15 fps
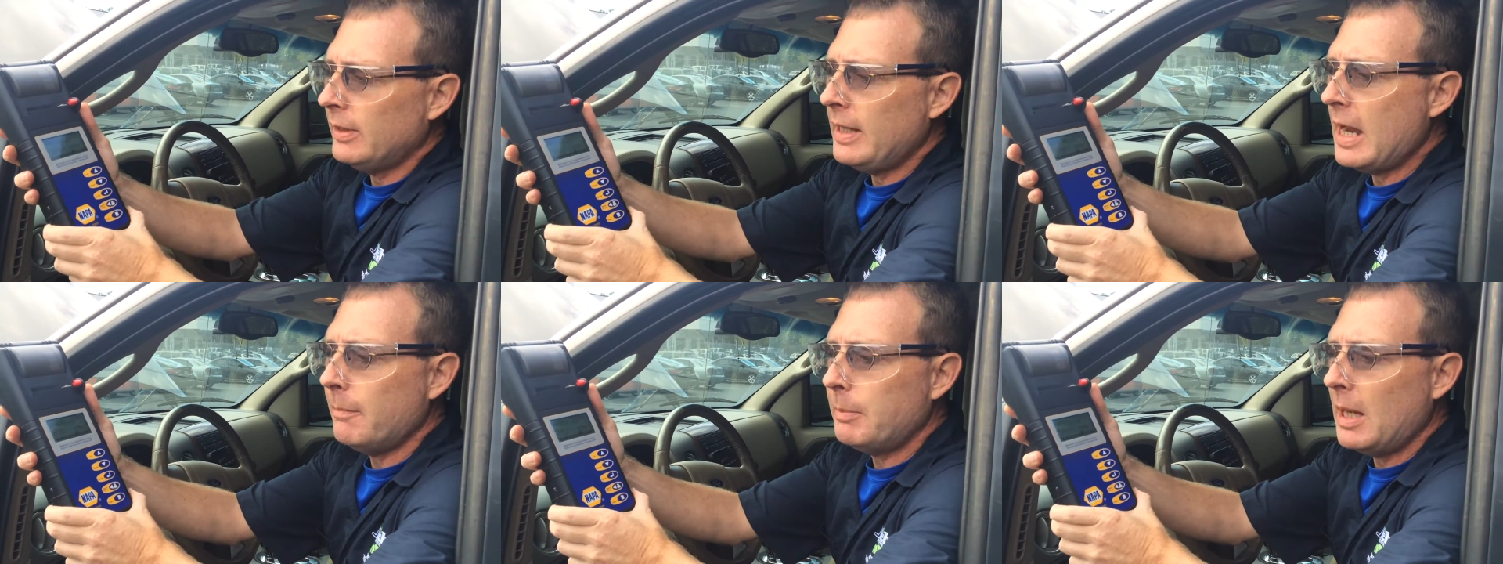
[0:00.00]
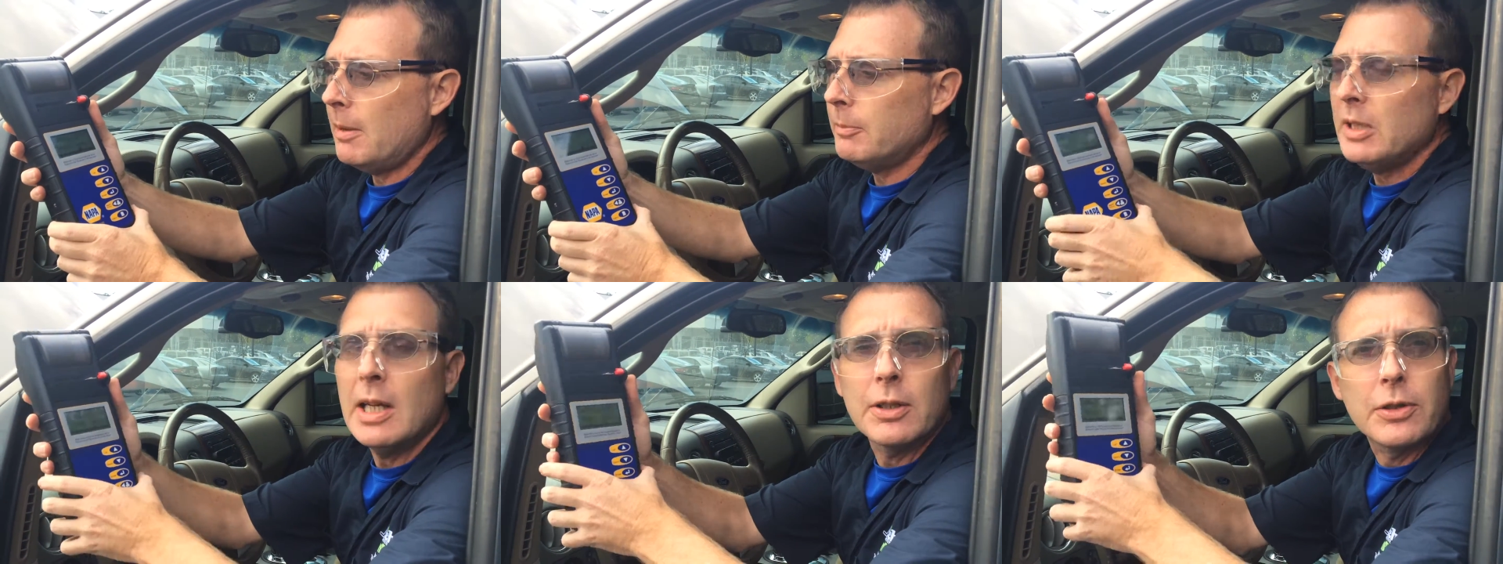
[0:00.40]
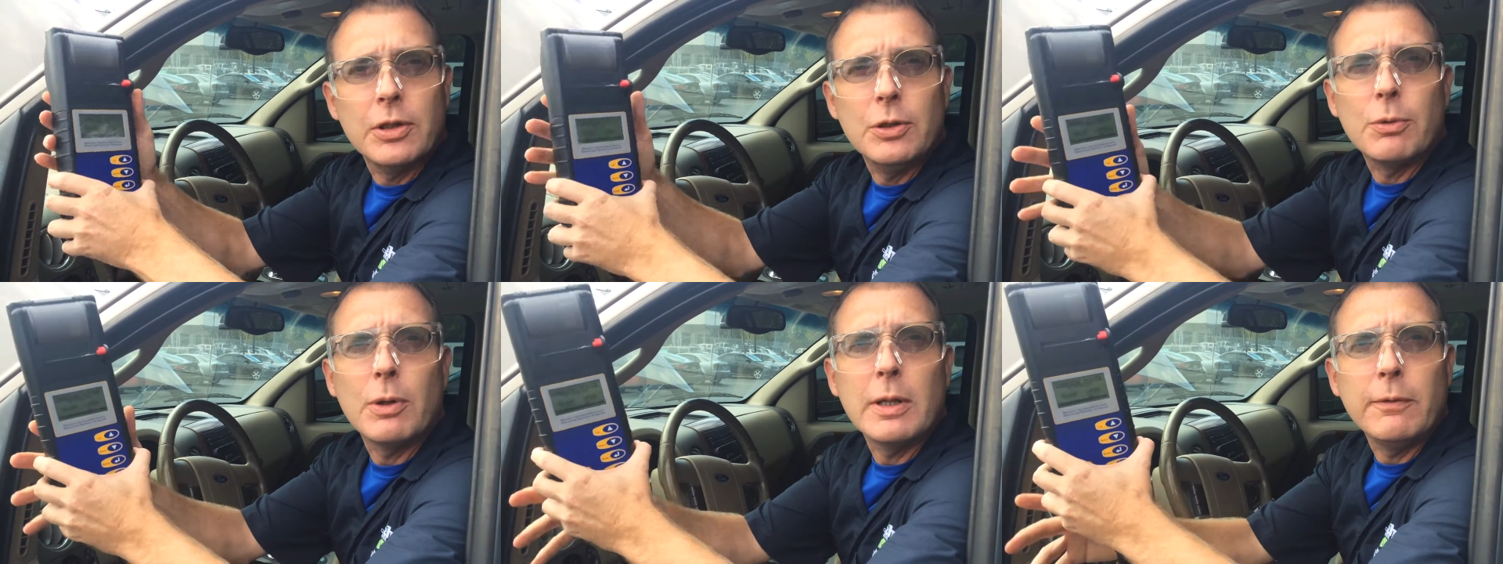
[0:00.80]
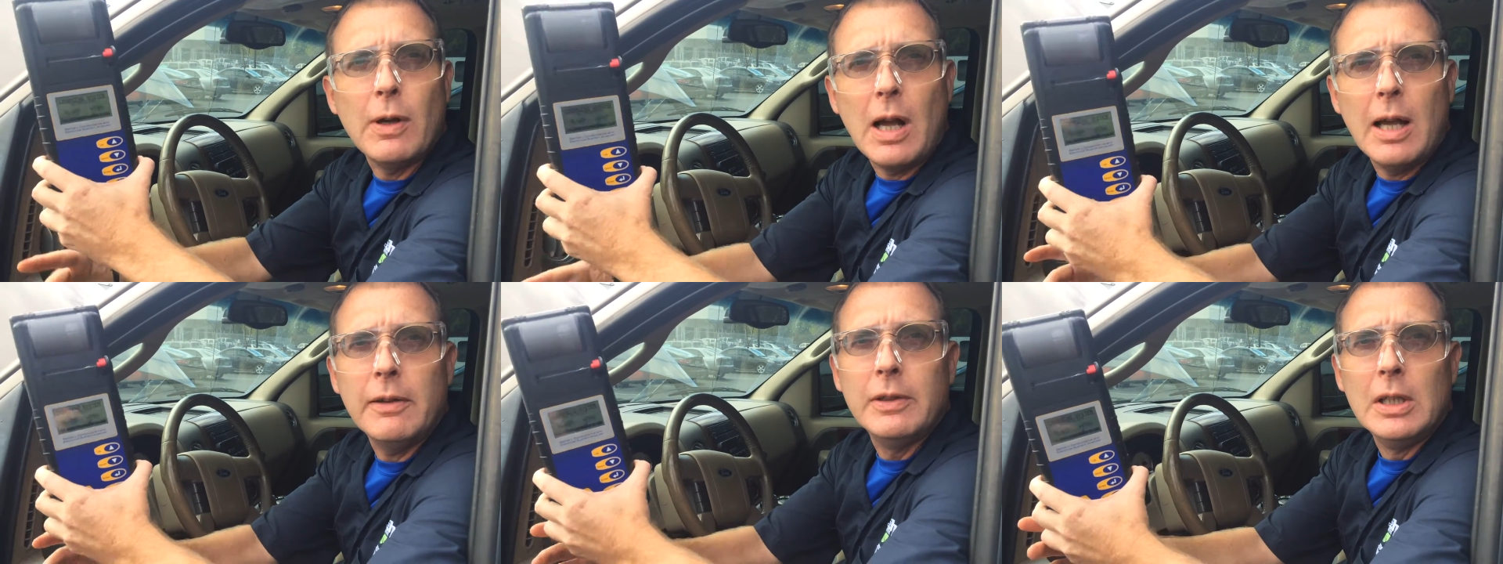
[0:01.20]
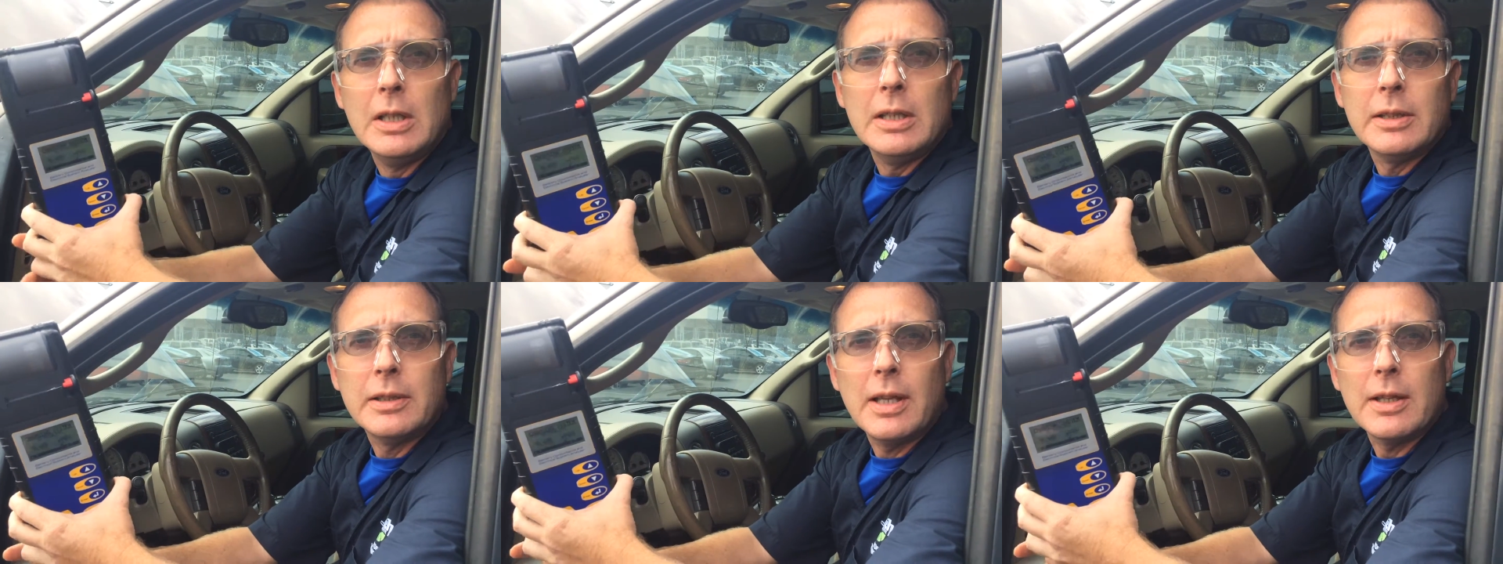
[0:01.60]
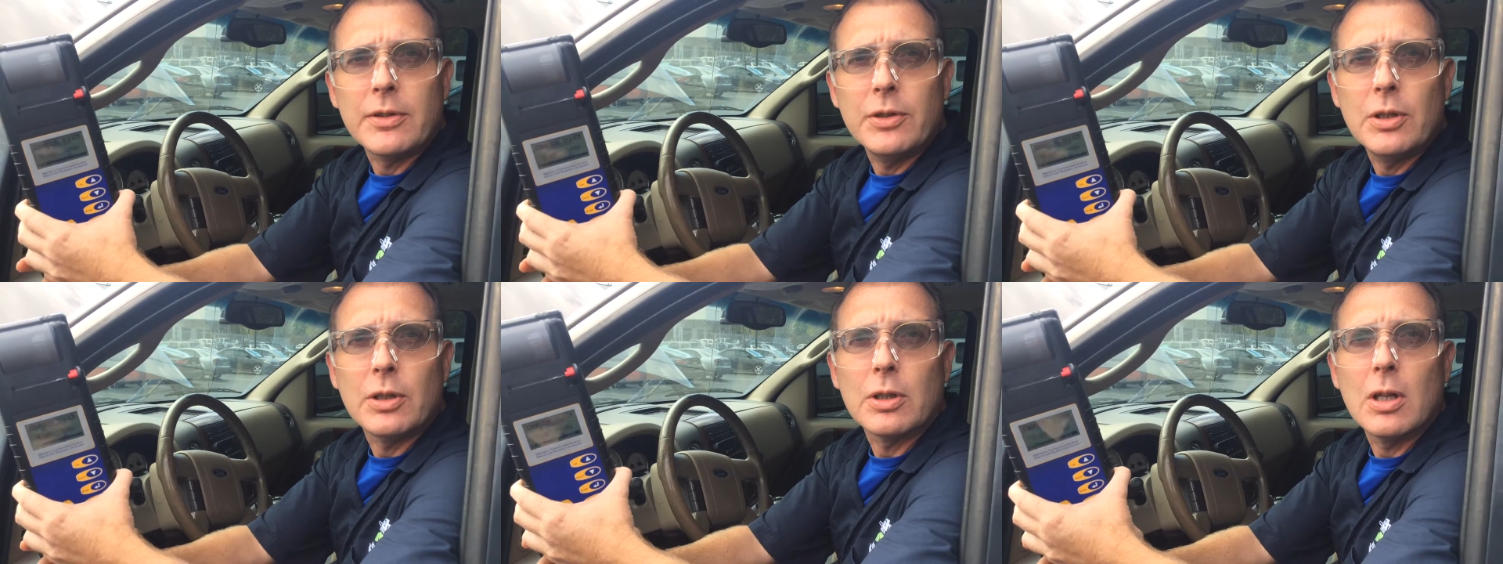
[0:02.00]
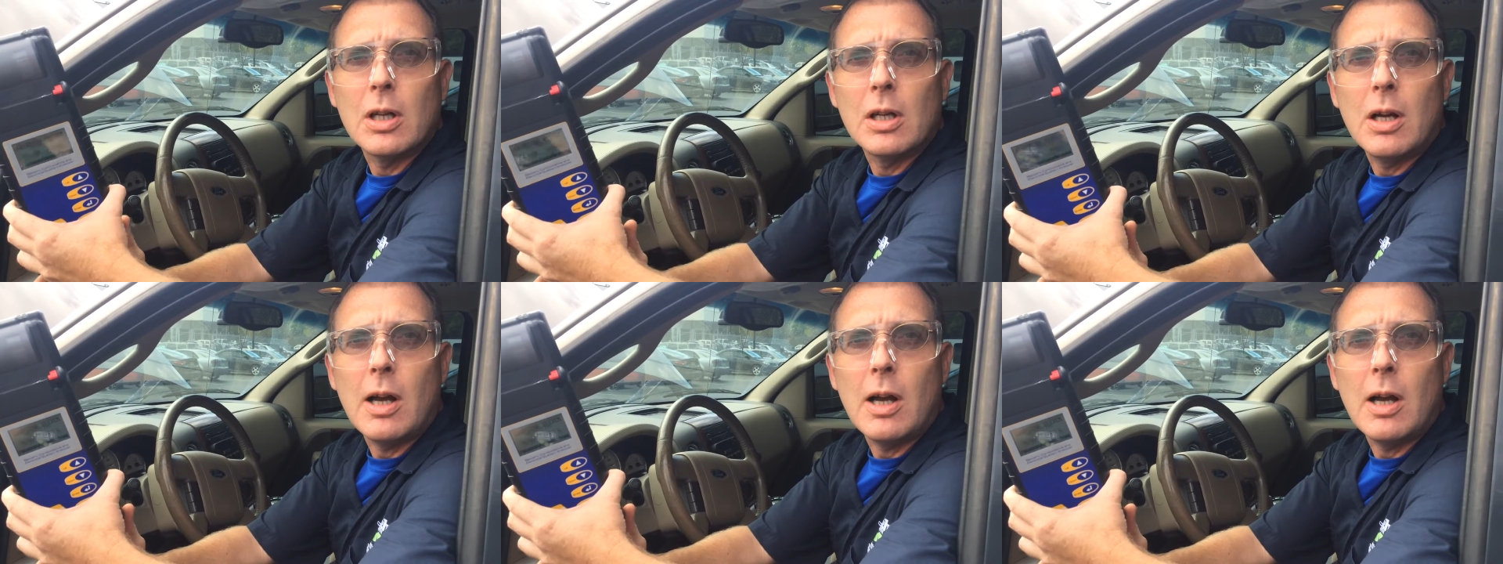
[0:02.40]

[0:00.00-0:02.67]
Napa MDX 225 test your